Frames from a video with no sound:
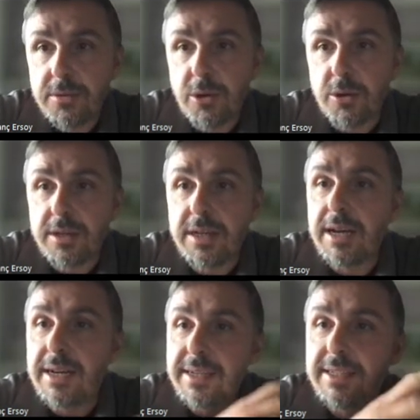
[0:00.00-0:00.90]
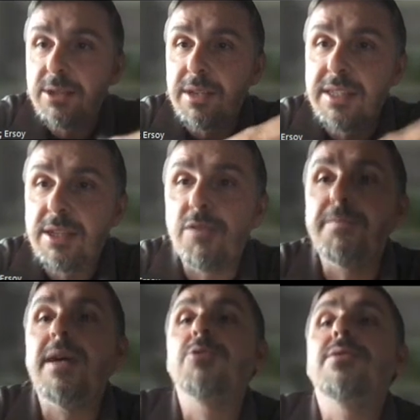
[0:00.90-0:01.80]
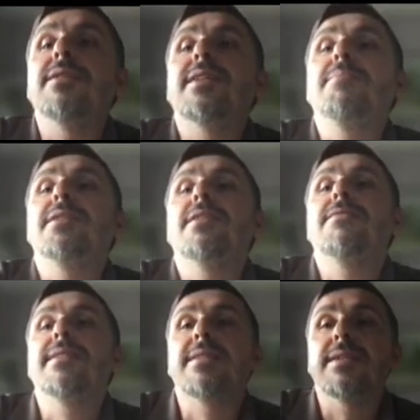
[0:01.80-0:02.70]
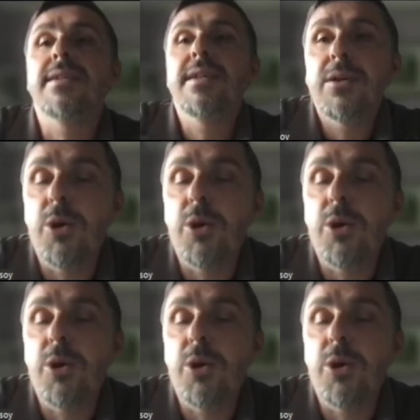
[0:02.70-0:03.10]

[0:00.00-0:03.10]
or instead of bounding something with the